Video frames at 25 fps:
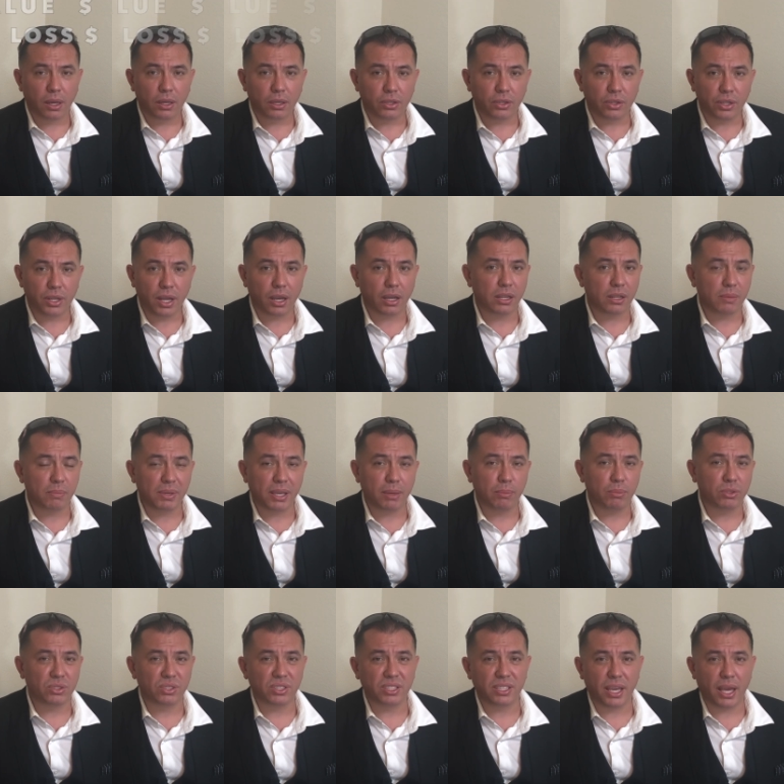you're not going to be
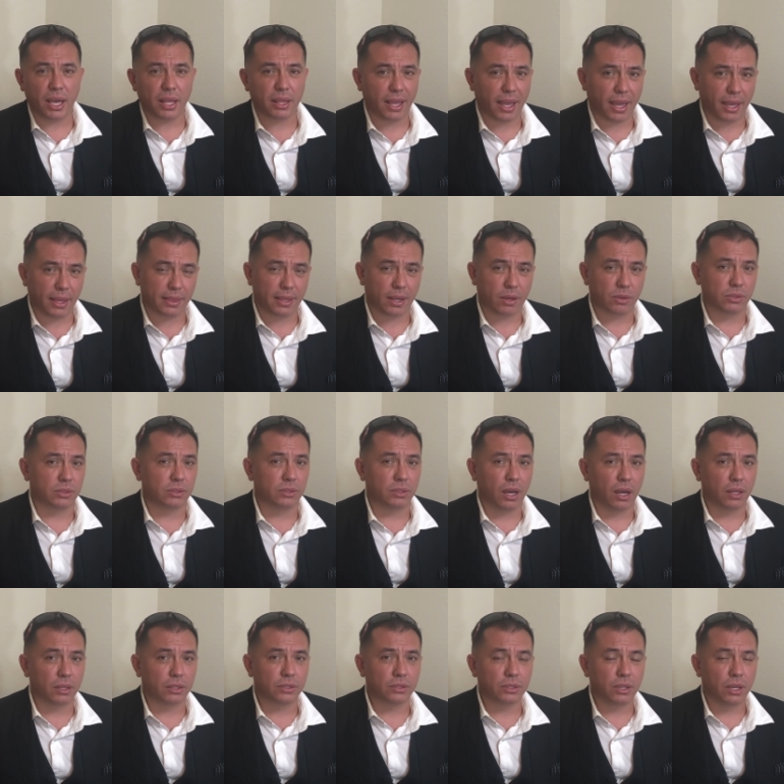able to get
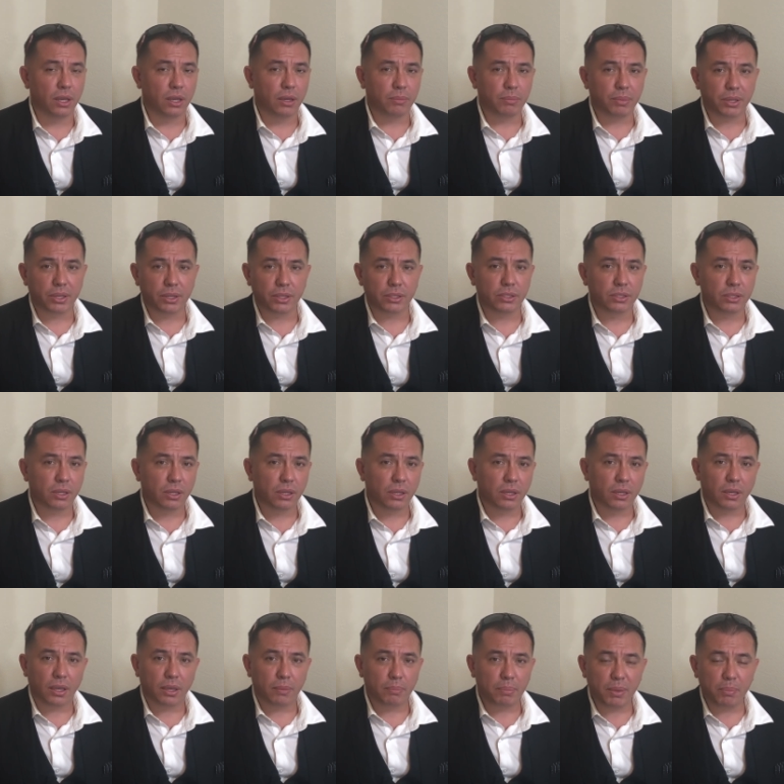$8,000 because
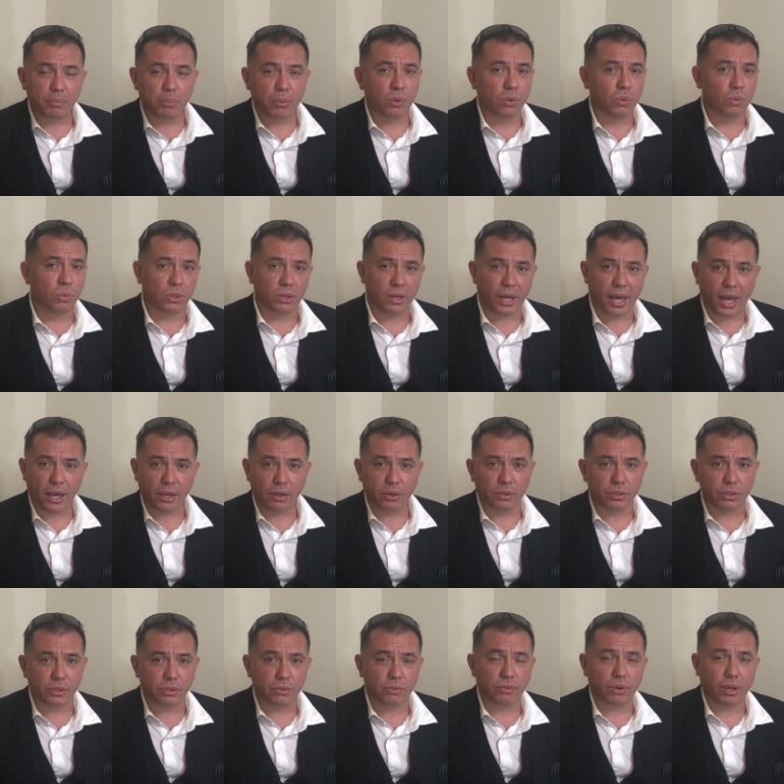people will haggle
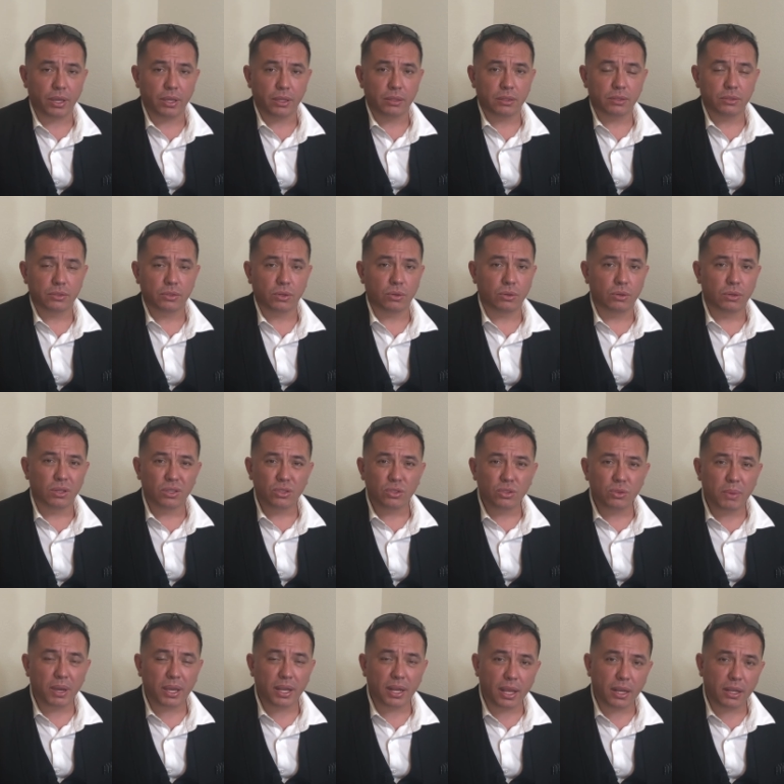you, right? So you
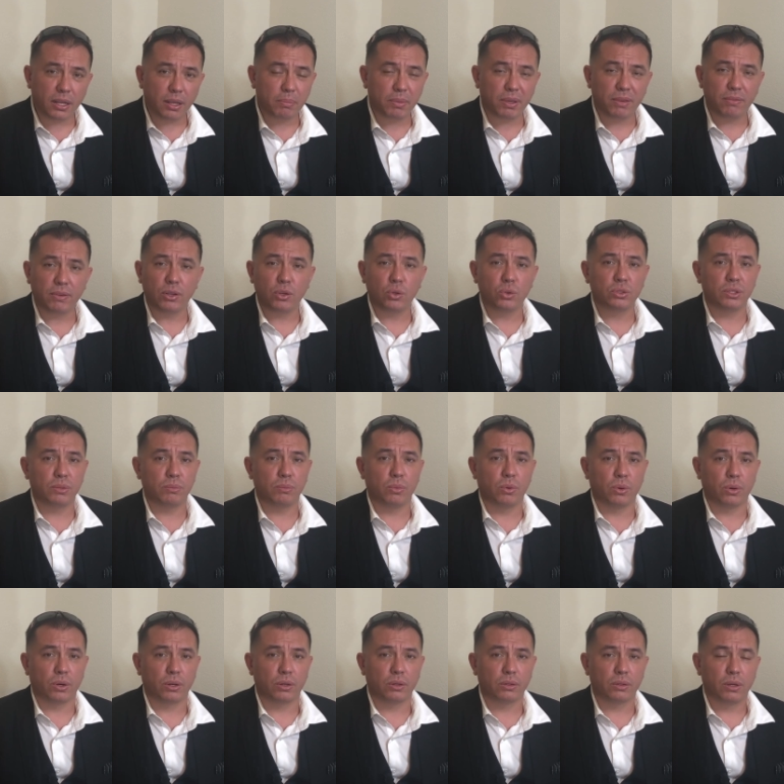might end up even losing
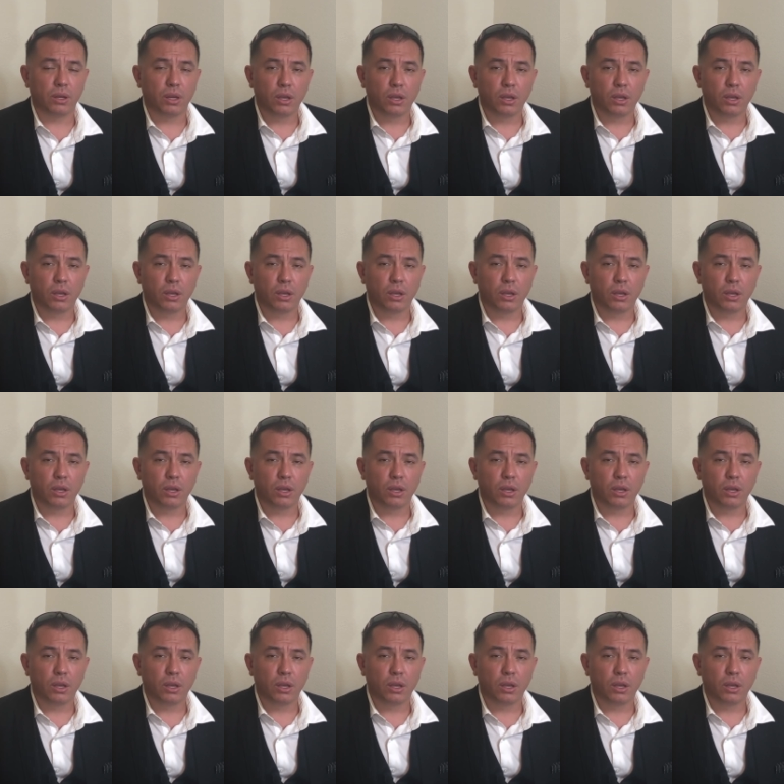more.